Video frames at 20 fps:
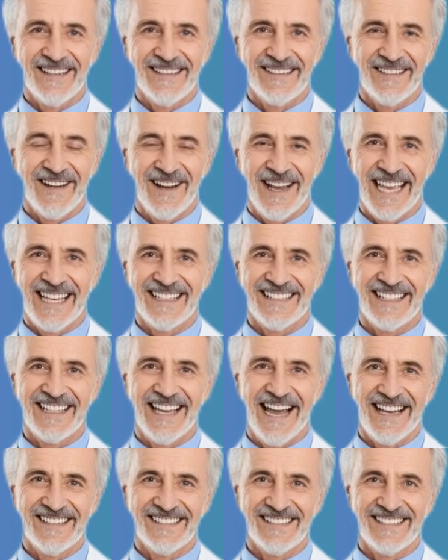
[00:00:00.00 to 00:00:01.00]
Their
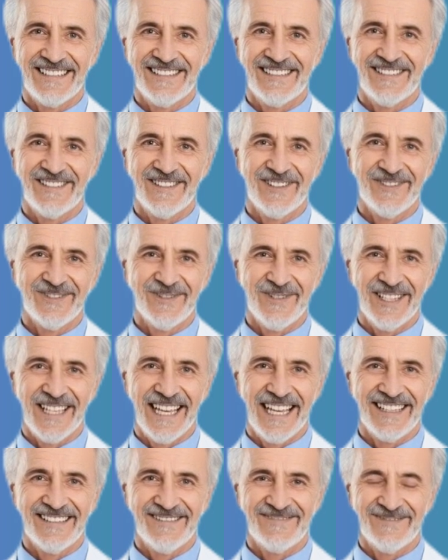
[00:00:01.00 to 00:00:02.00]
antioxidants
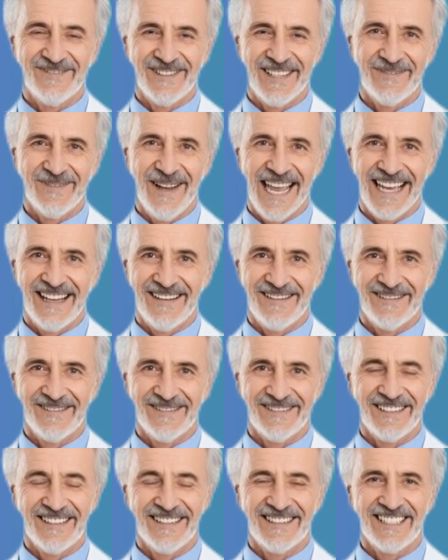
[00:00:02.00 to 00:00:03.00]
neutralize free
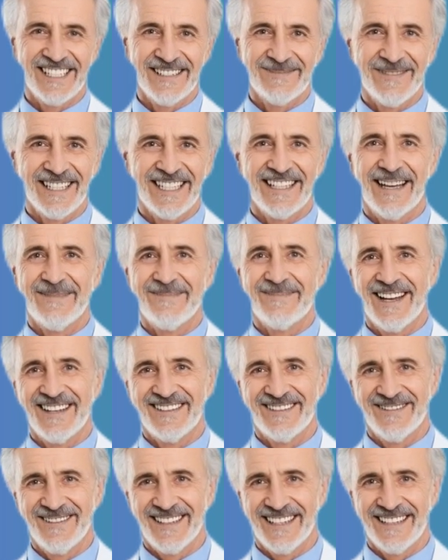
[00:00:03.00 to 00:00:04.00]
radicals, speed up
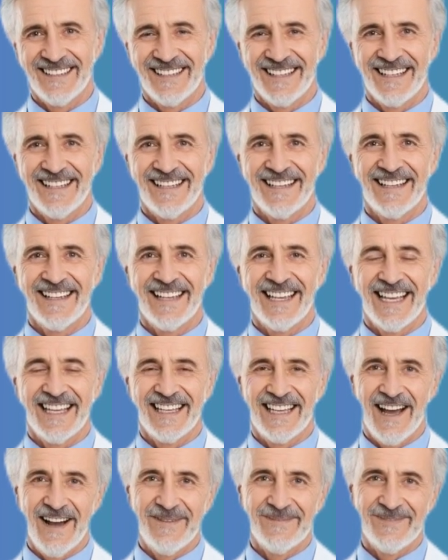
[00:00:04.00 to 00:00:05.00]
muscle healing, and
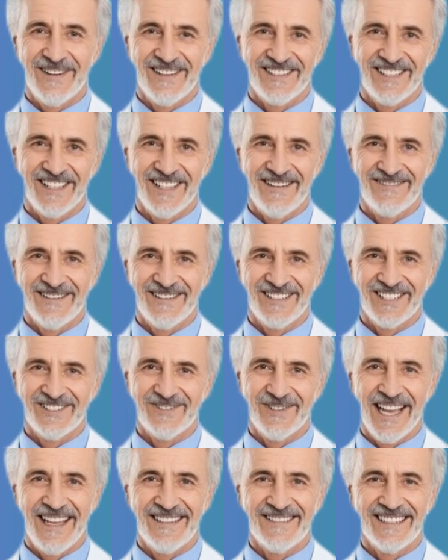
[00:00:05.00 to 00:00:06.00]
help preserve your
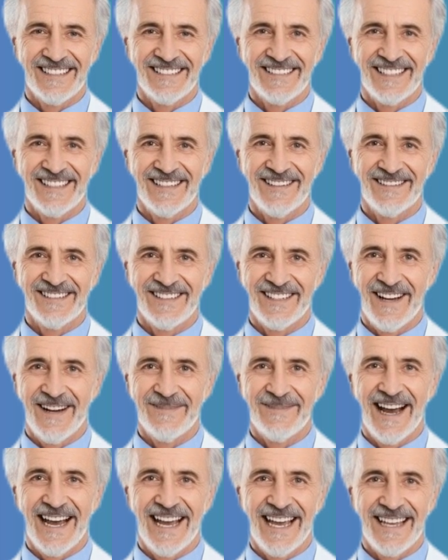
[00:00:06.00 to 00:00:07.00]
strength as the years go
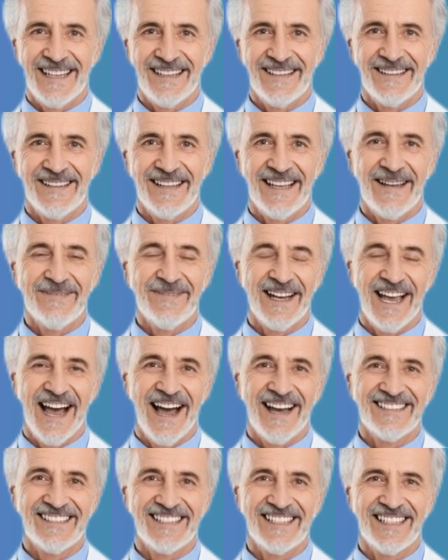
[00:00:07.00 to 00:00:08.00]
by. But
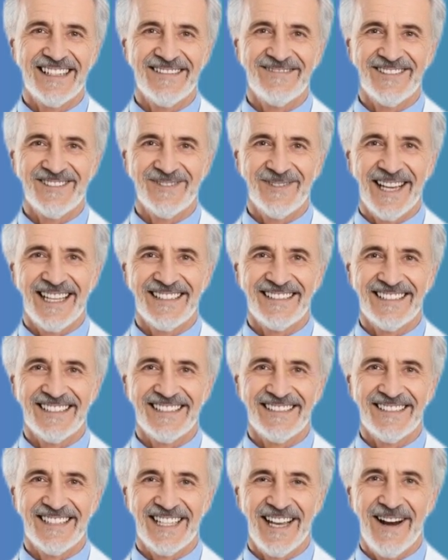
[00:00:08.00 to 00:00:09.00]
oxidative stress
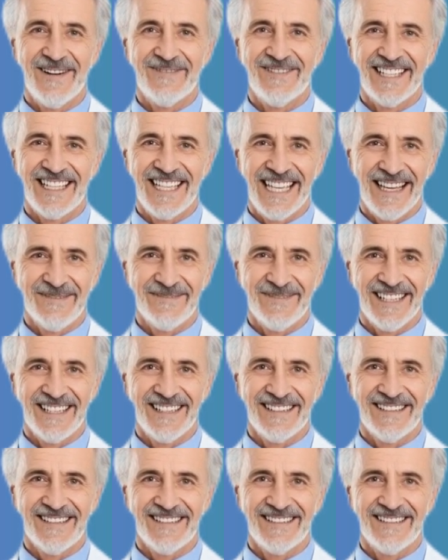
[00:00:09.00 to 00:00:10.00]
isn't the only
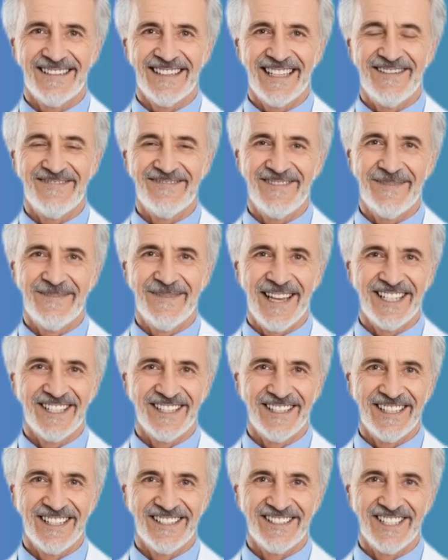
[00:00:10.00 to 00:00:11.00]
enemy.
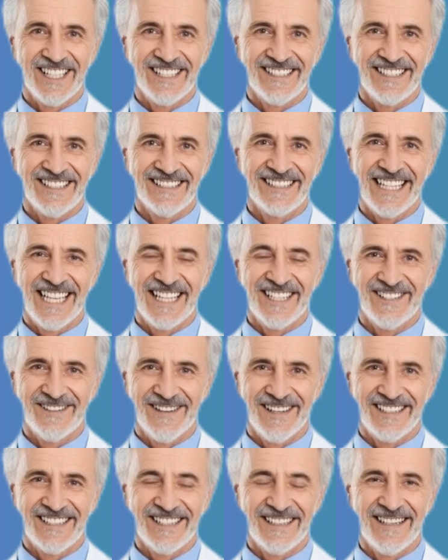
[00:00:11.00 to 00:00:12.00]
Inflammation is just as
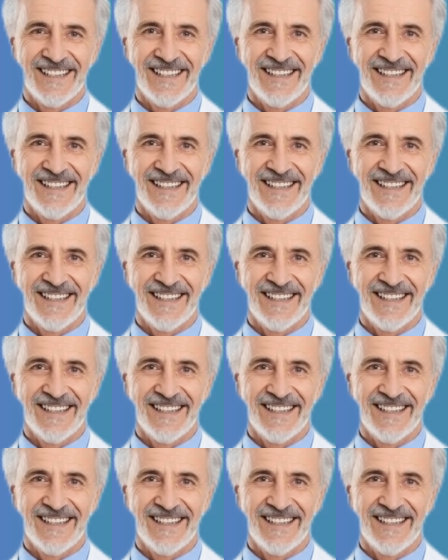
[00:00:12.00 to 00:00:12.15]
dangerous.